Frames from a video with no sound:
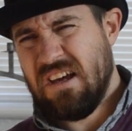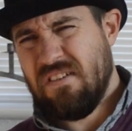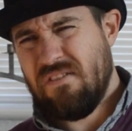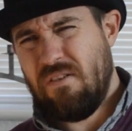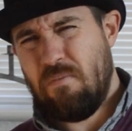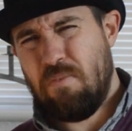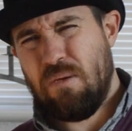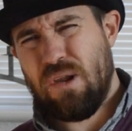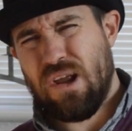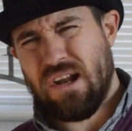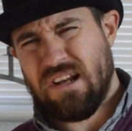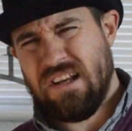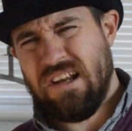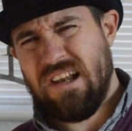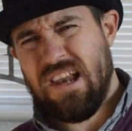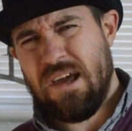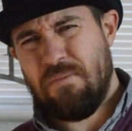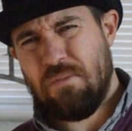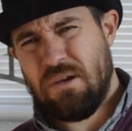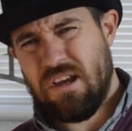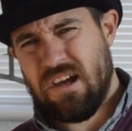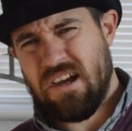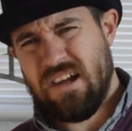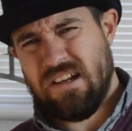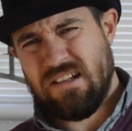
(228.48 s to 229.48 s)

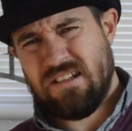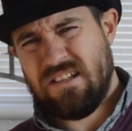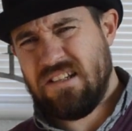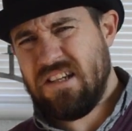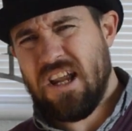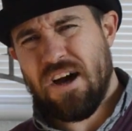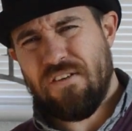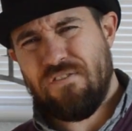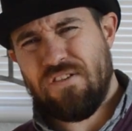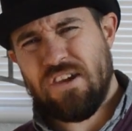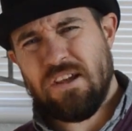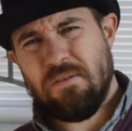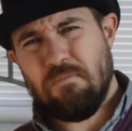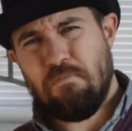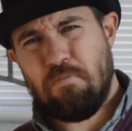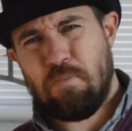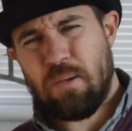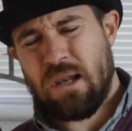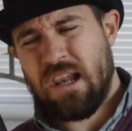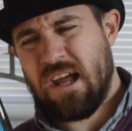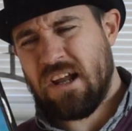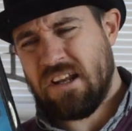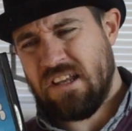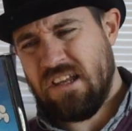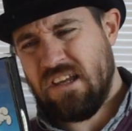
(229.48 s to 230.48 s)
lemonade. Nothing
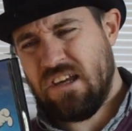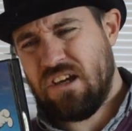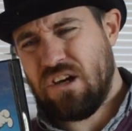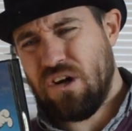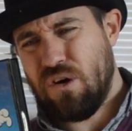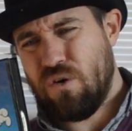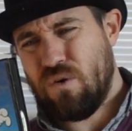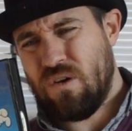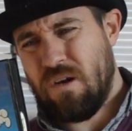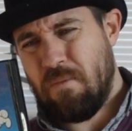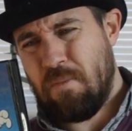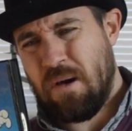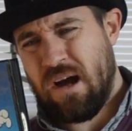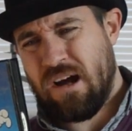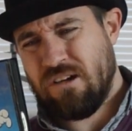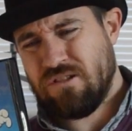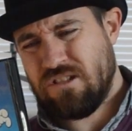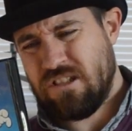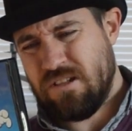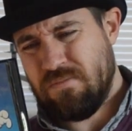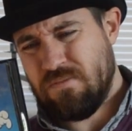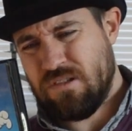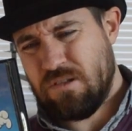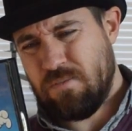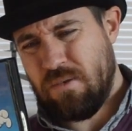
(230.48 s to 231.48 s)
bloody cool about
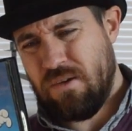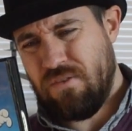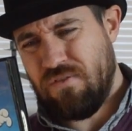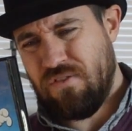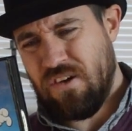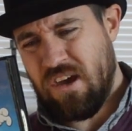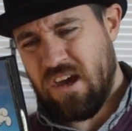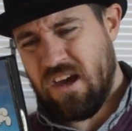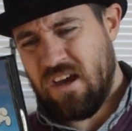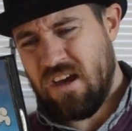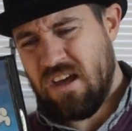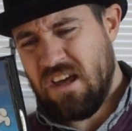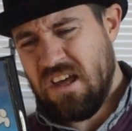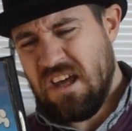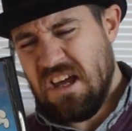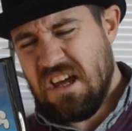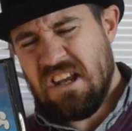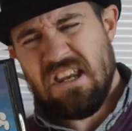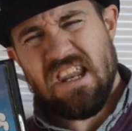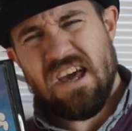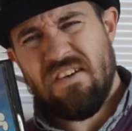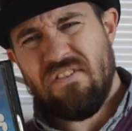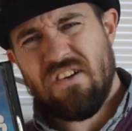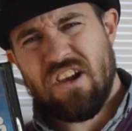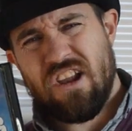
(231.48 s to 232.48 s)
him, to be fair.
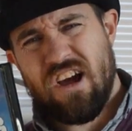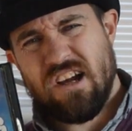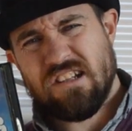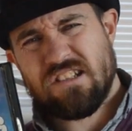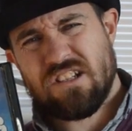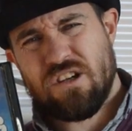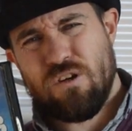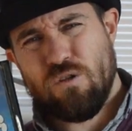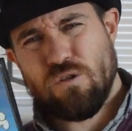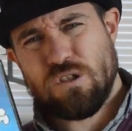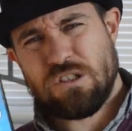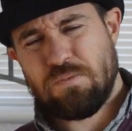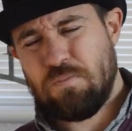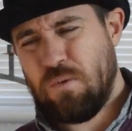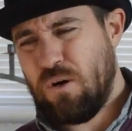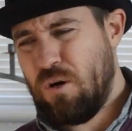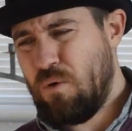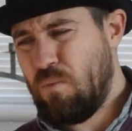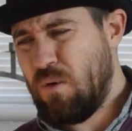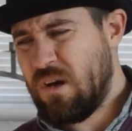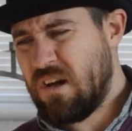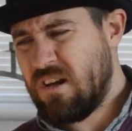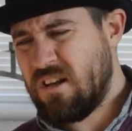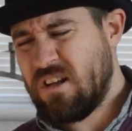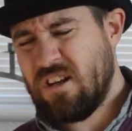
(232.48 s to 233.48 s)
Never liked Cool Spot,
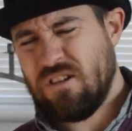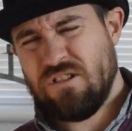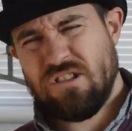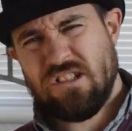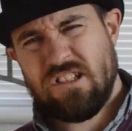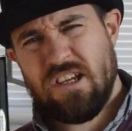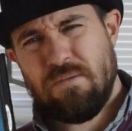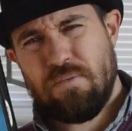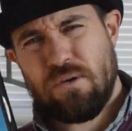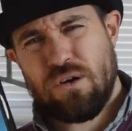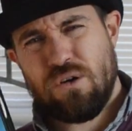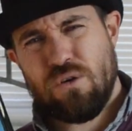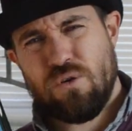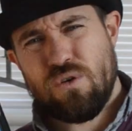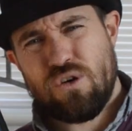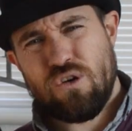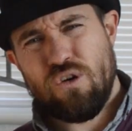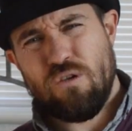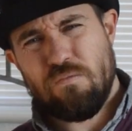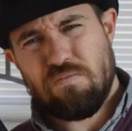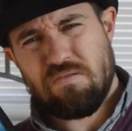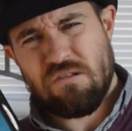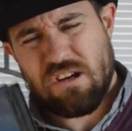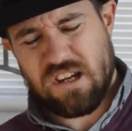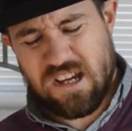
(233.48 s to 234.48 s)
one of those typical corporate